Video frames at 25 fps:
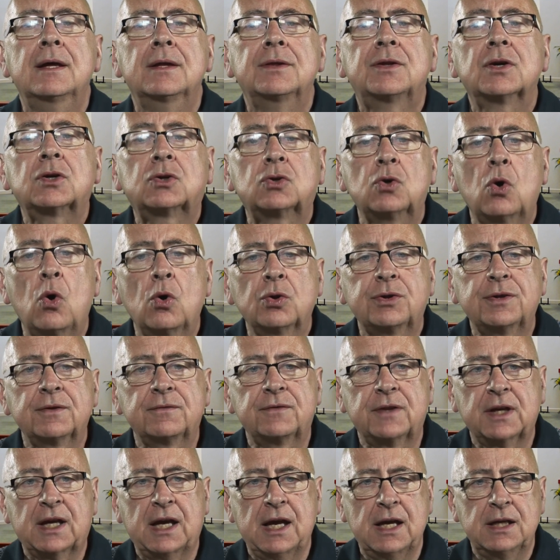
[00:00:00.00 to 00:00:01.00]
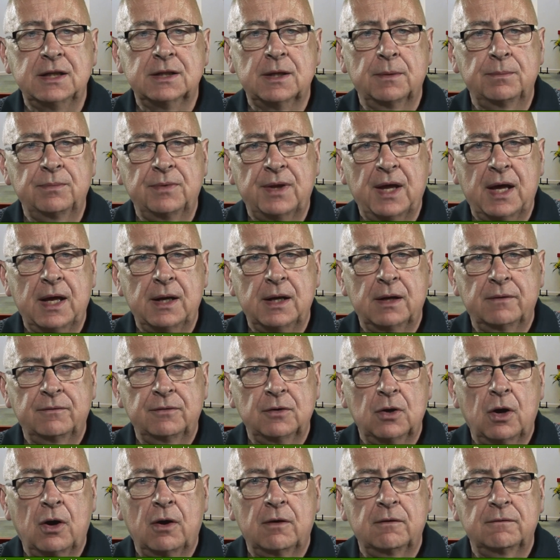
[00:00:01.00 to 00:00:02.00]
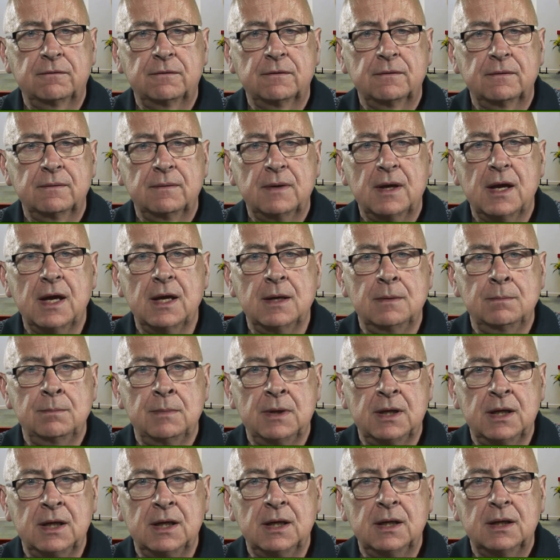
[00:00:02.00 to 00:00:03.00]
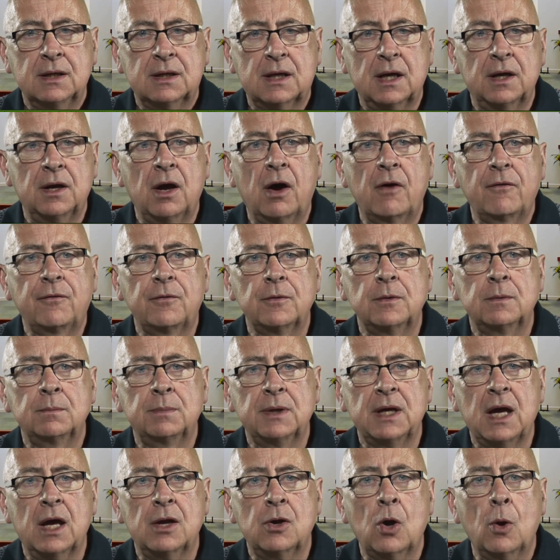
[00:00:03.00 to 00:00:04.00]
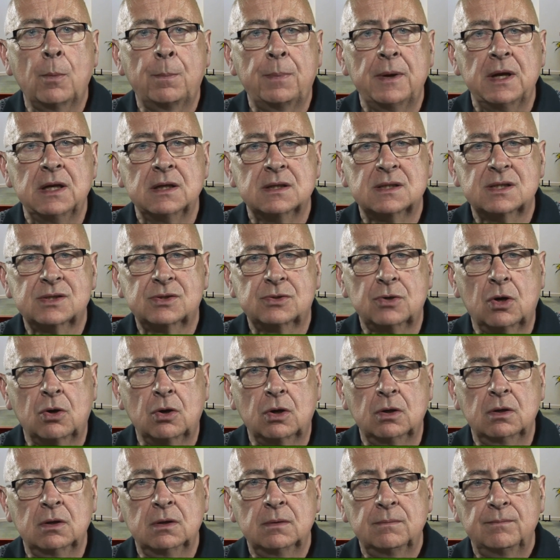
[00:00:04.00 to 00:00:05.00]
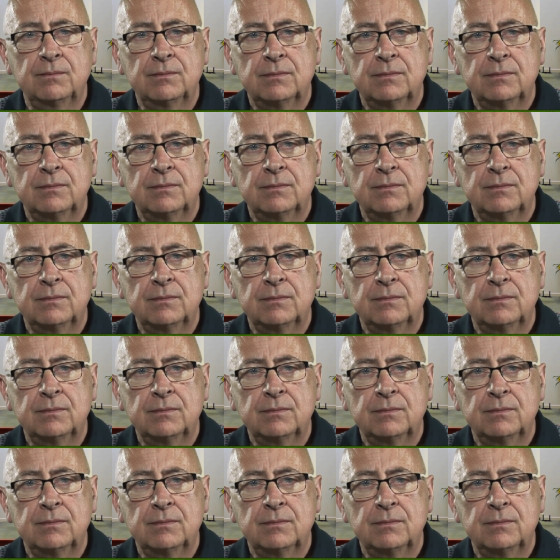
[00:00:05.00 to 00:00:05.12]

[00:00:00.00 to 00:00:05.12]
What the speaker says: The growth of the kingdom then of love in me can often be an uphill struggle.